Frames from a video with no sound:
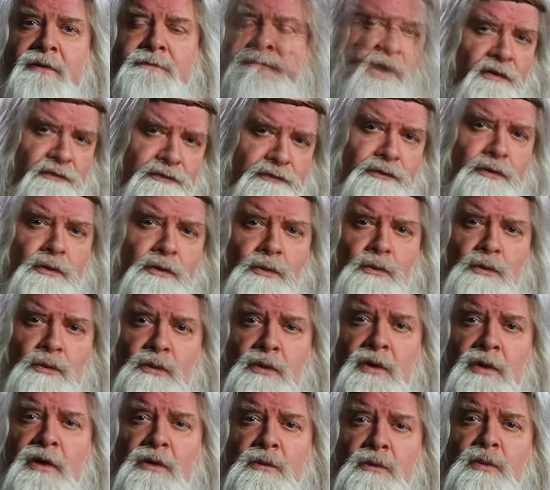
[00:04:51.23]
A few
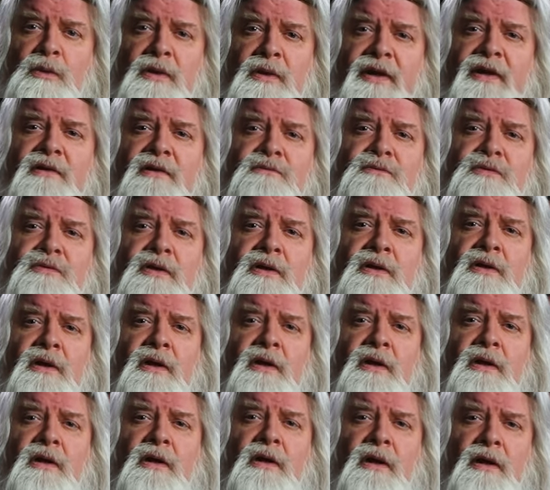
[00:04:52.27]
will envy
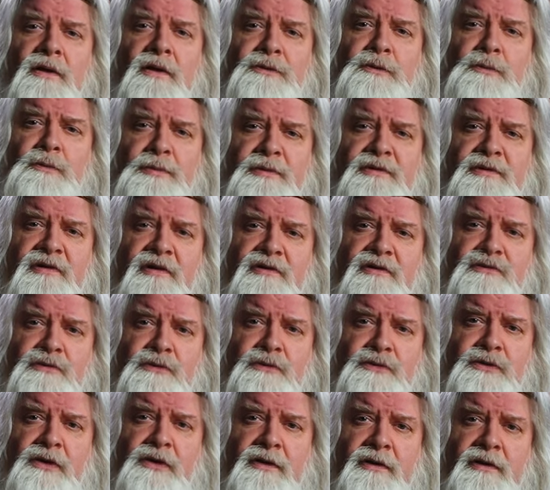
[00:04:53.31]
other potential
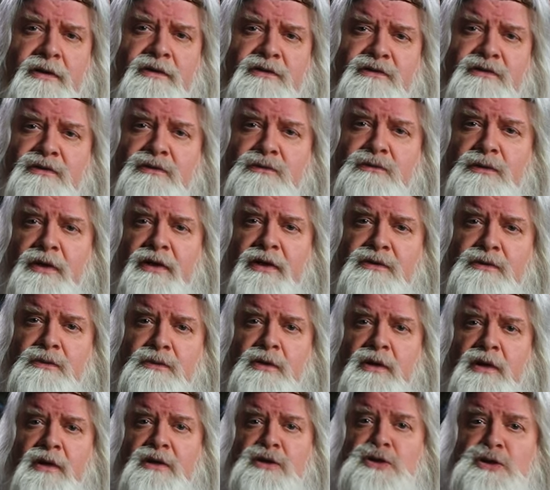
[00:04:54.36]
targets and try to
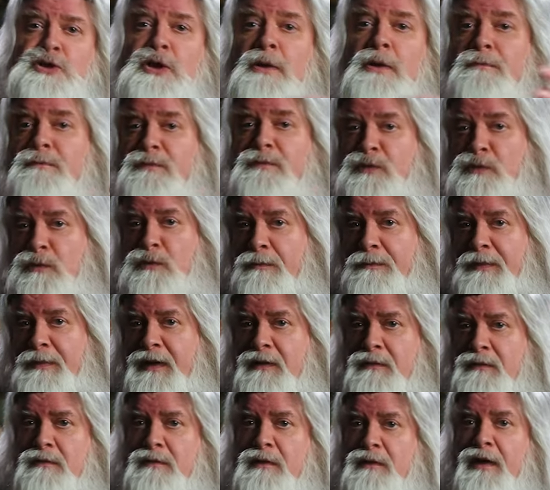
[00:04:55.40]
jump to a
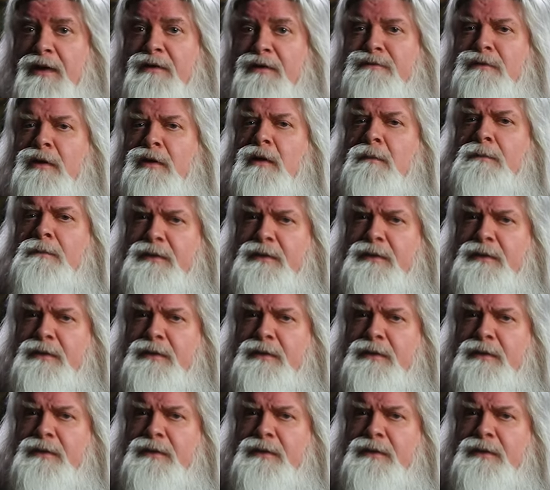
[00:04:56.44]
better life,